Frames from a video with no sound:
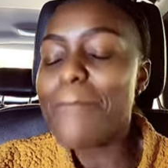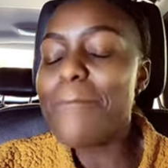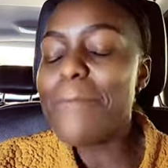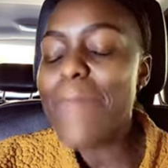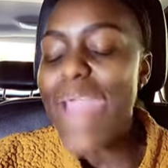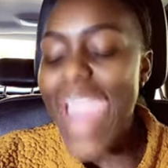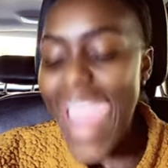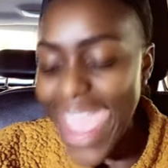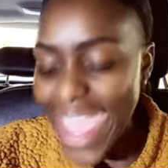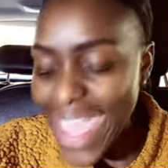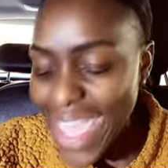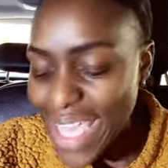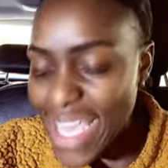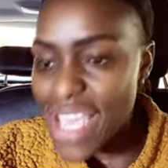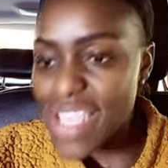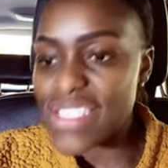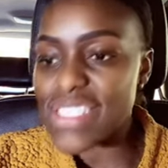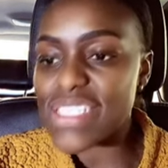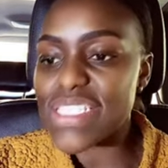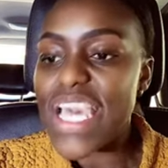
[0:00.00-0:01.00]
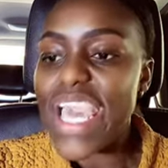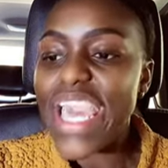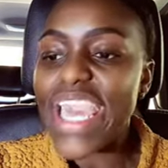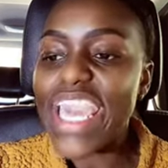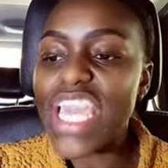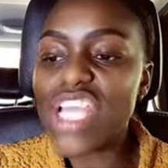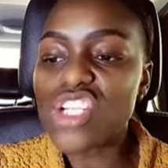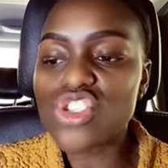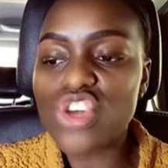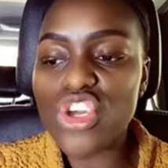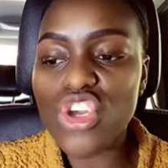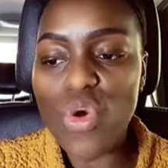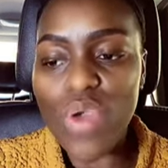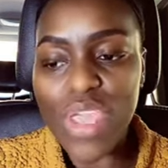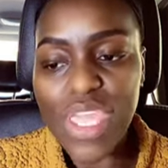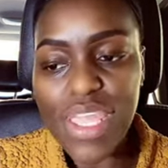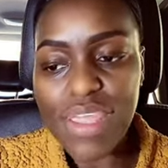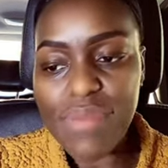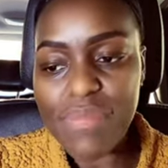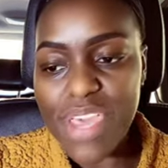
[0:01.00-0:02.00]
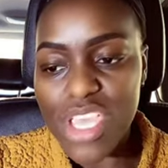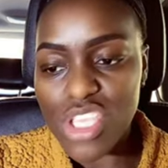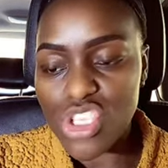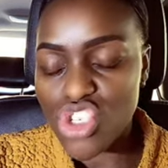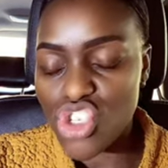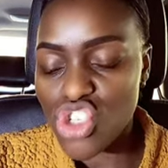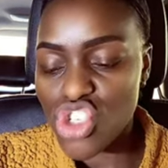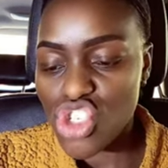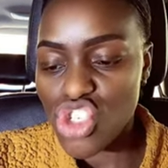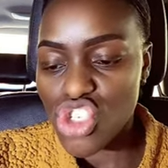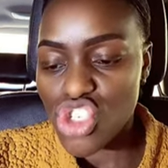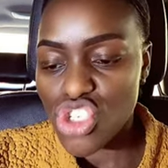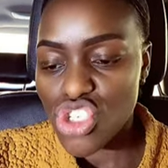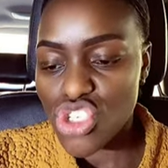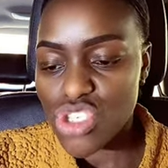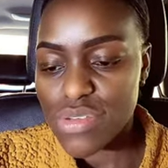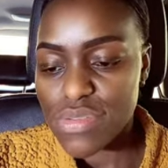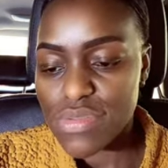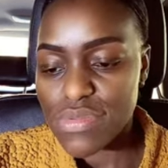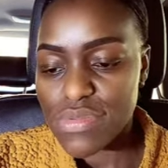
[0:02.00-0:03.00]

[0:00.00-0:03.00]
Make us into your image.